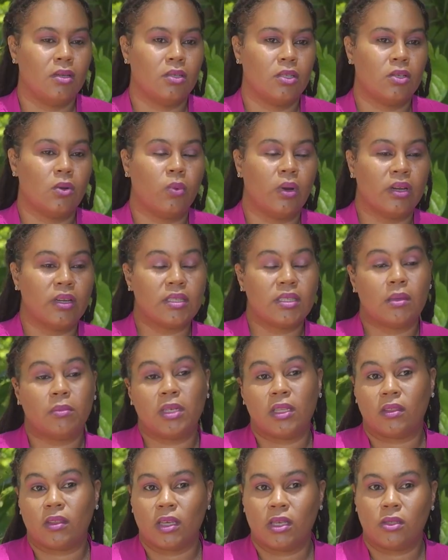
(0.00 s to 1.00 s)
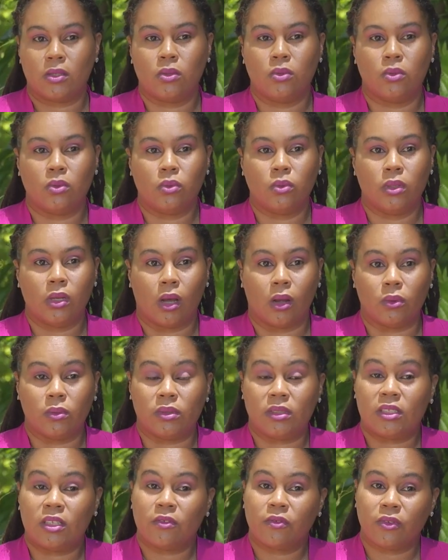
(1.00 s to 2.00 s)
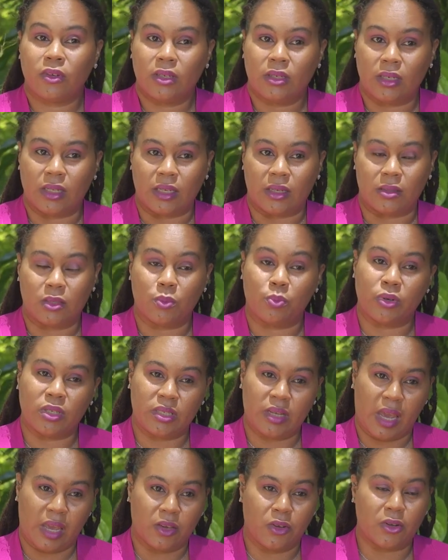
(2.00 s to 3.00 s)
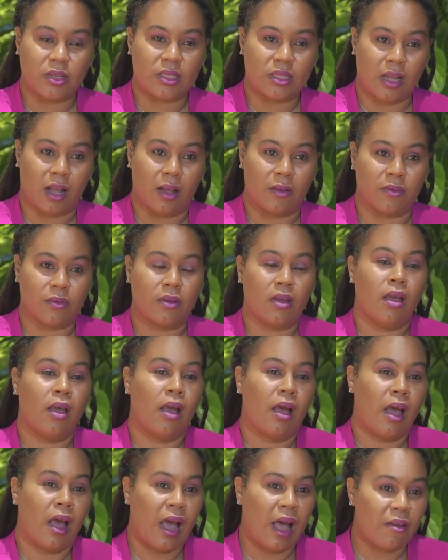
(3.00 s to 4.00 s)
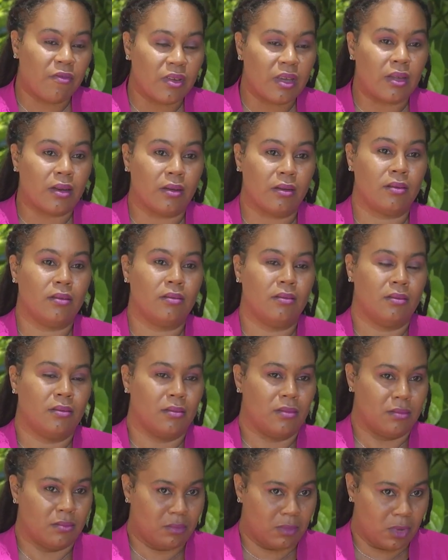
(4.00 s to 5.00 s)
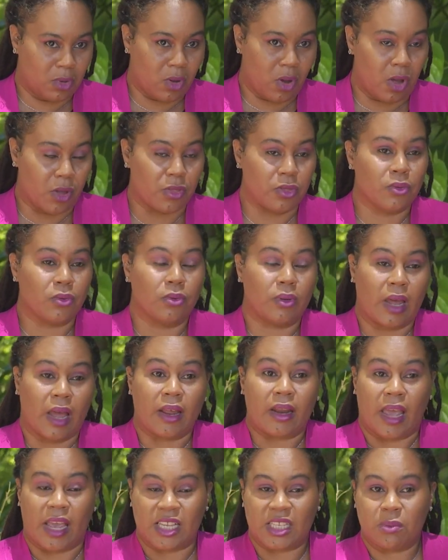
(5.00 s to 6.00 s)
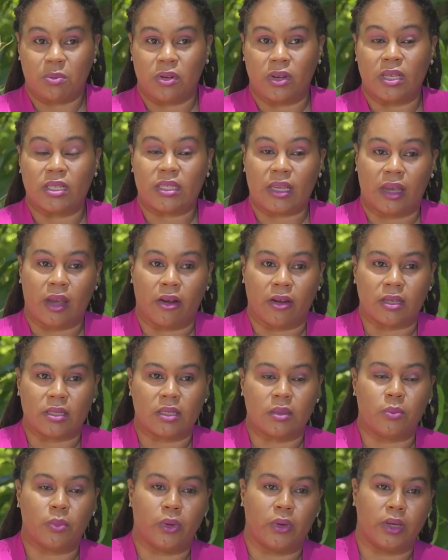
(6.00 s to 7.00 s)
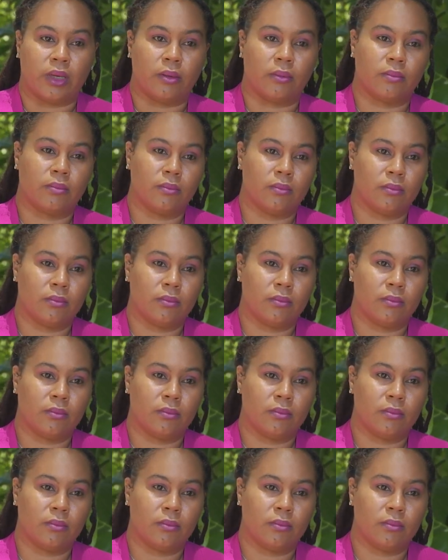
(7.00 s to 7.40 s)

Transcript: So what are some of the things you do now differently to protect yourself having gone through that experience at some point?